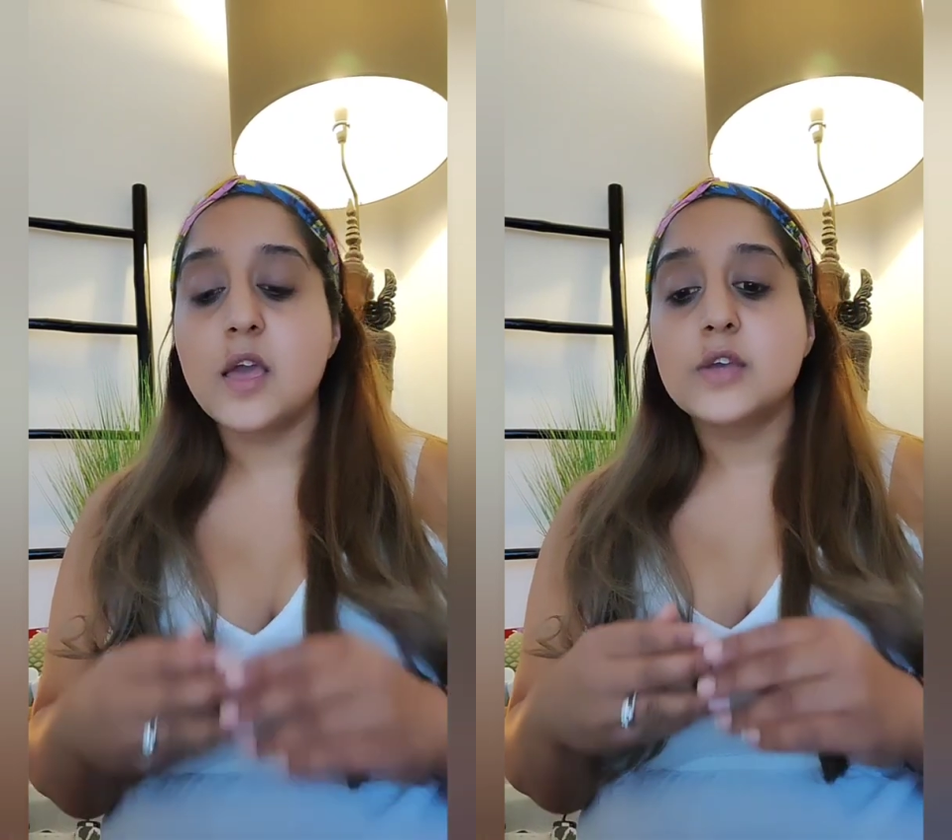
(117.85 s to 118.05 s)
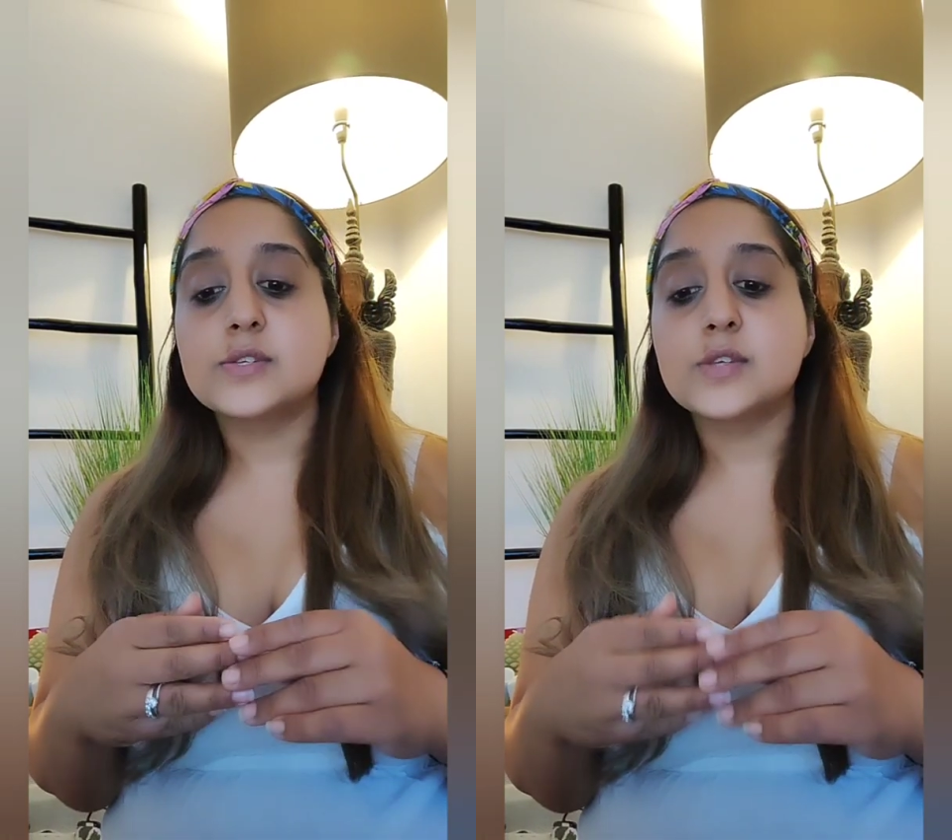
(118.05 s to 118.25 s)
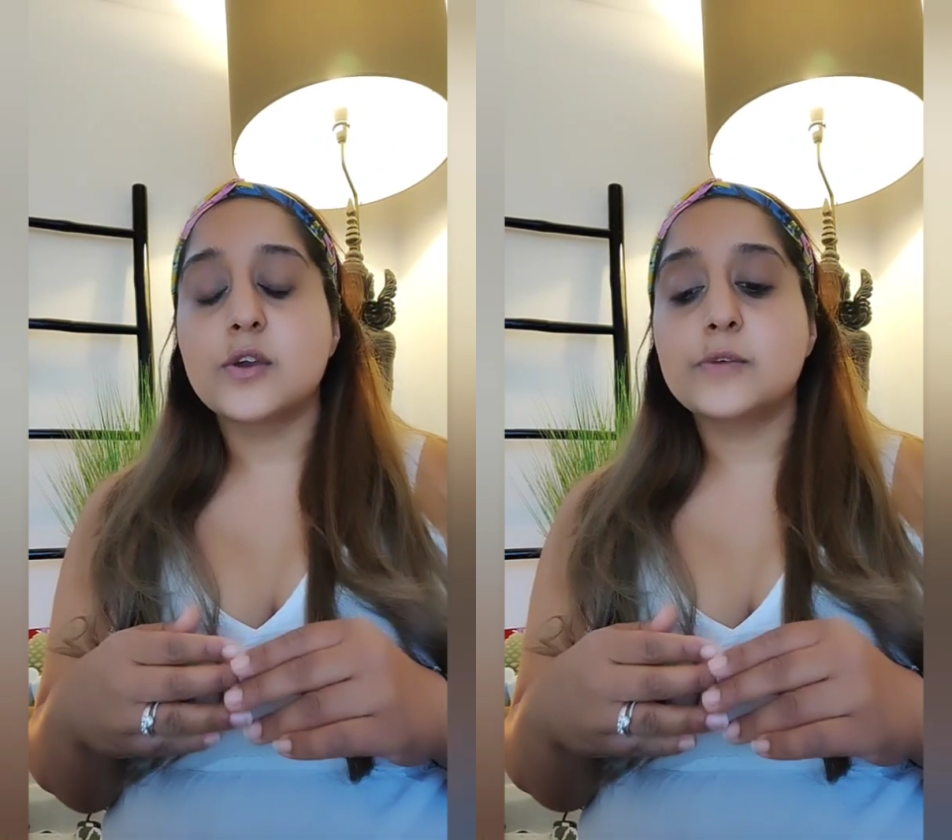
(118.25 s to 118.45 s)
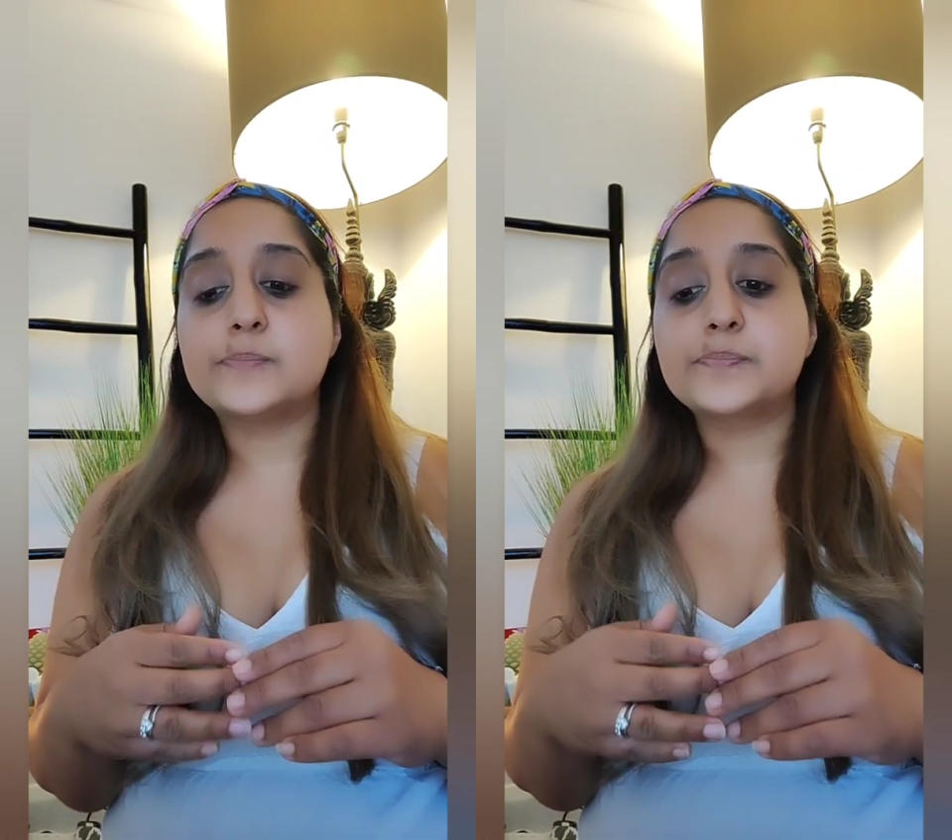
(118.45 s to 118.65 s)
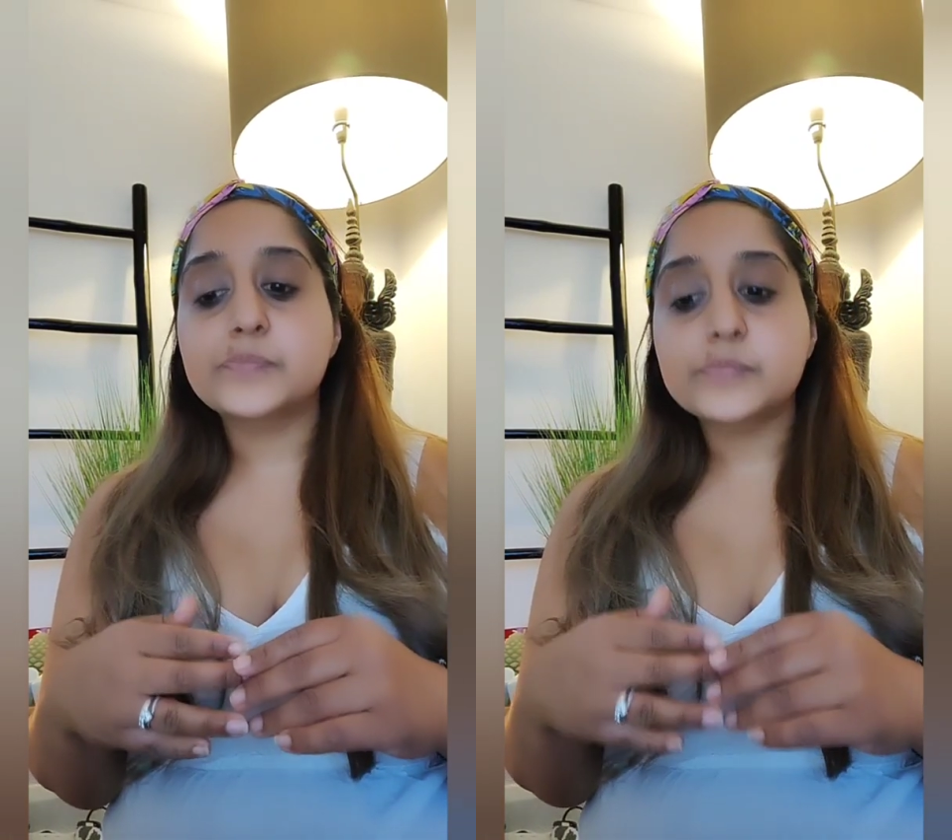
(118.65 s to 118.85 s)
So
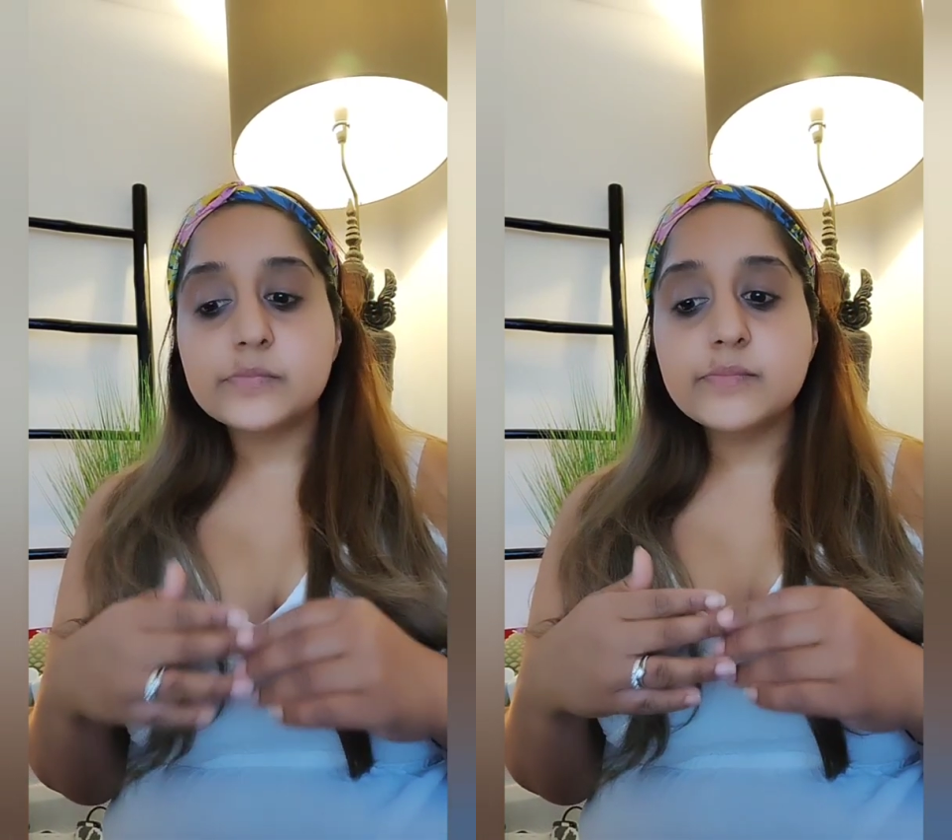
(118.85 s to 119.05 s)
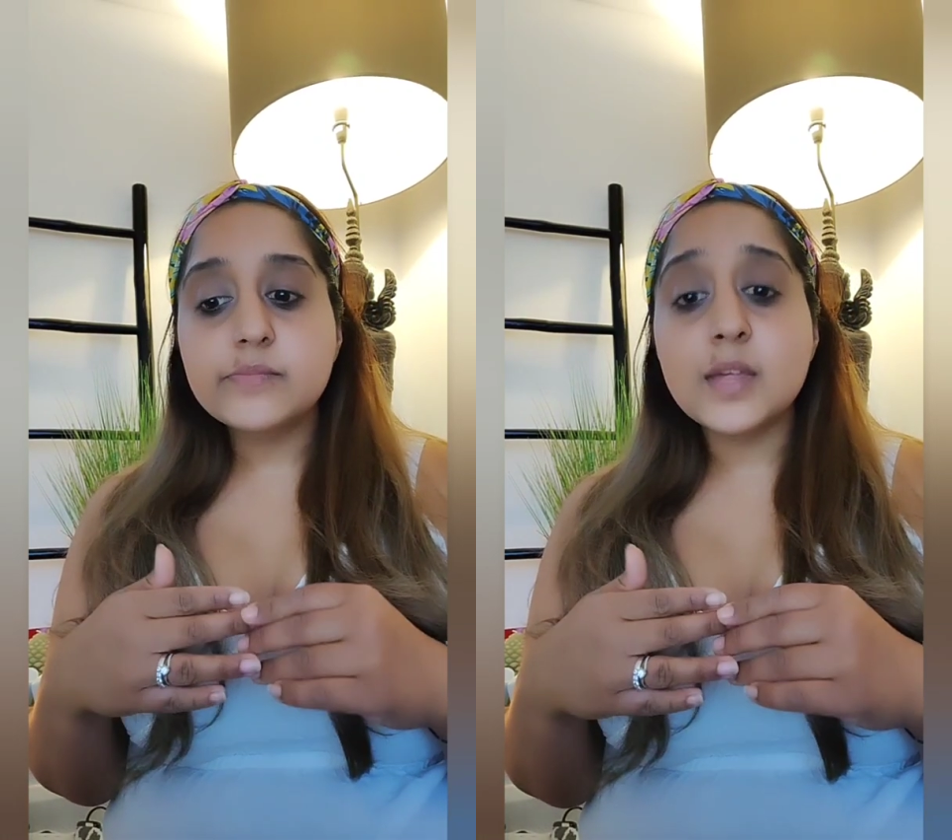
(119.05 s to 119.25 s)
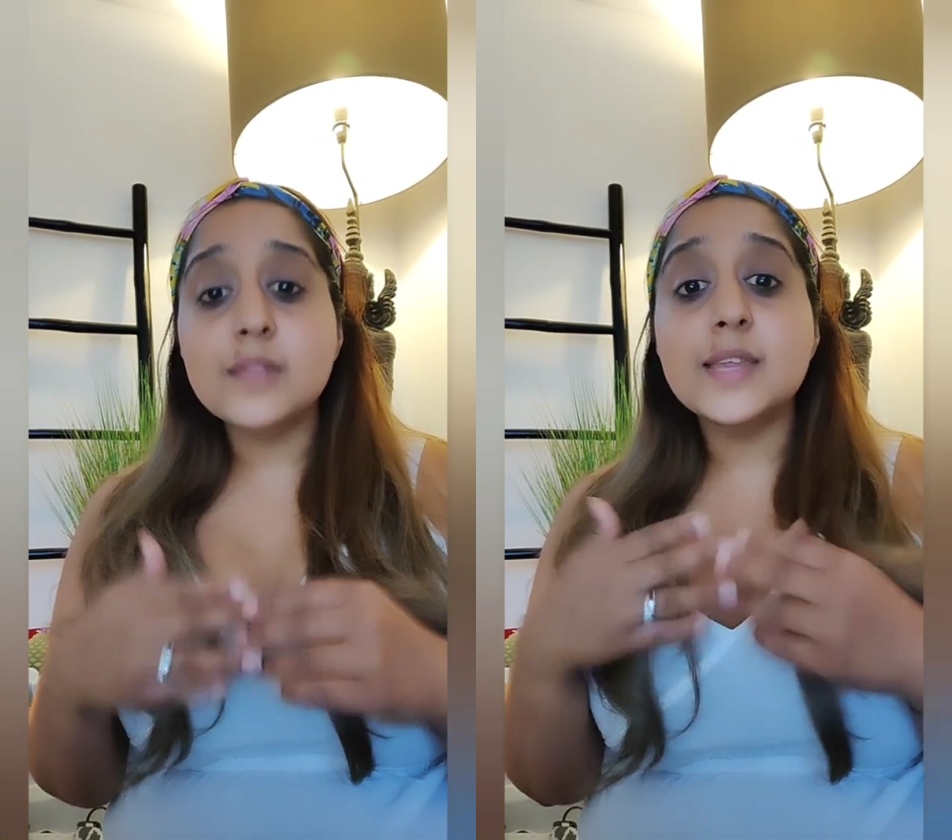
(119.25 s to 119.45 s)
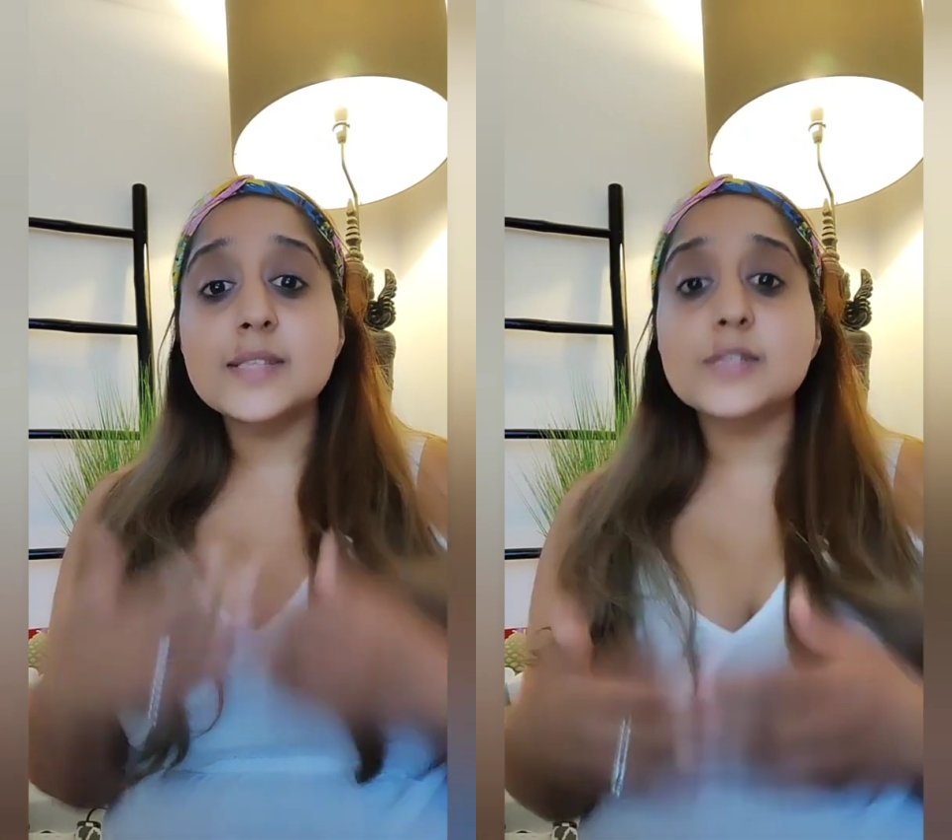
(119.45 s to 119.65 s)
these